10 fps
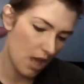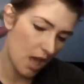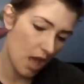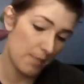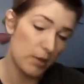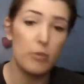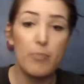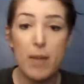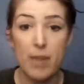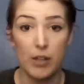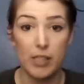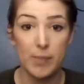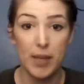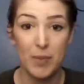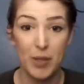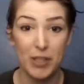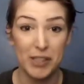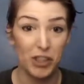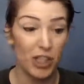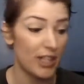I'm going to move my mouse so my computer
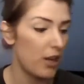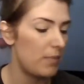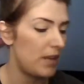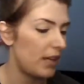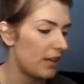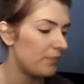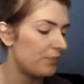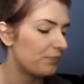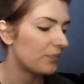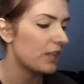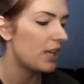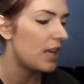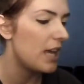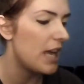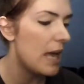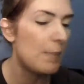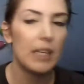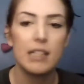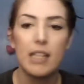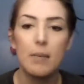doesn't shut down on me again
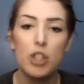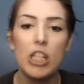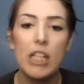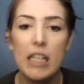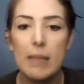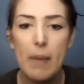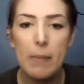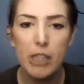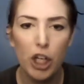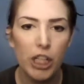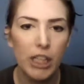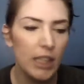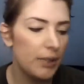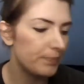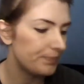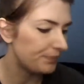because I'm cheap. I'm sorry.